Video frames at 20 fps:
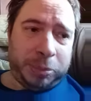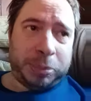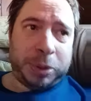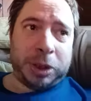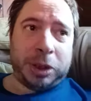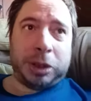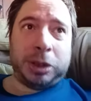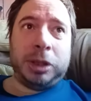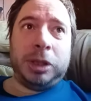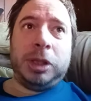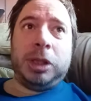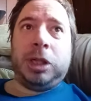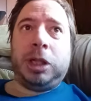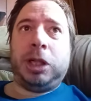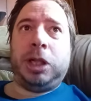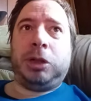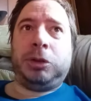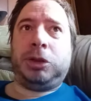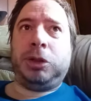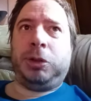But
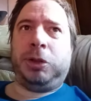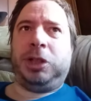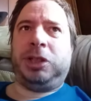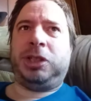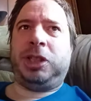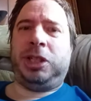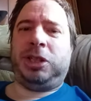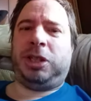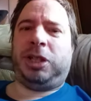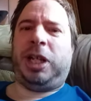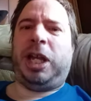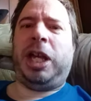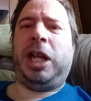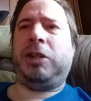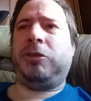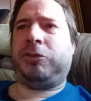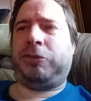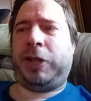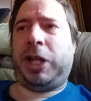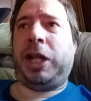you know, during the season they
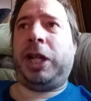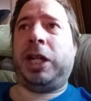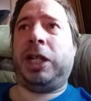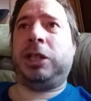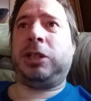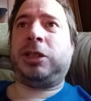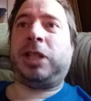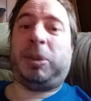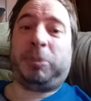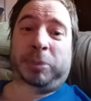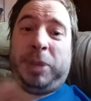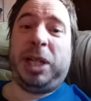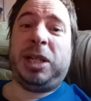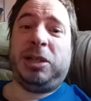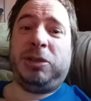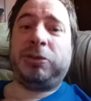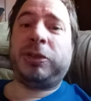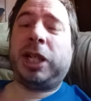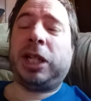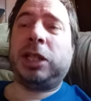had fans, not
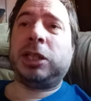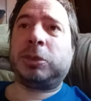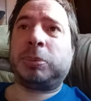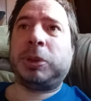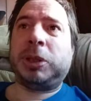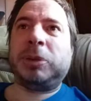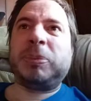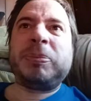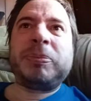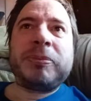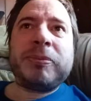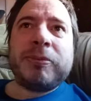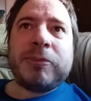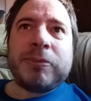many fans, but